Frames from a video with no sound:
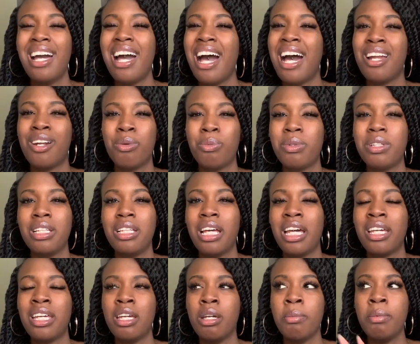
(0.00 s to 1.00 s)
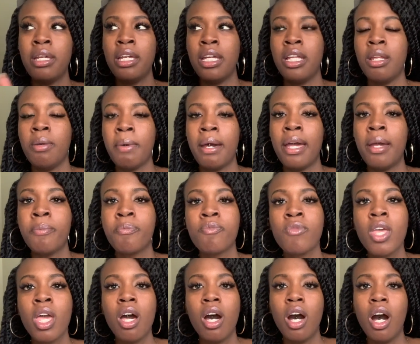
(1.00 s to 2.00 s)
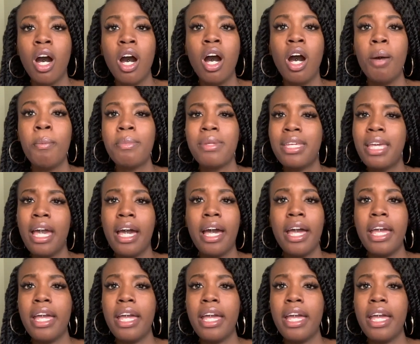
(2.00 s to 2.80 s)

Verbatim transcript: I don't really like him anyway. Um, yeah,